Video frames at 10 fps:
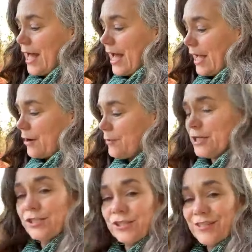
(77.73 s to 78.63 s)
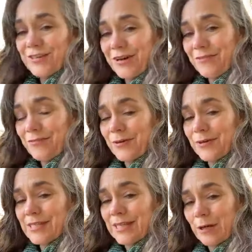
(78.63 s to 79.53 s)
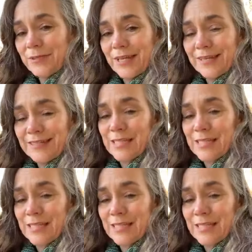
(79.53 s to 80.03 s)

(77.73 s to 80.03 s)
I wanted to just offer folks an update on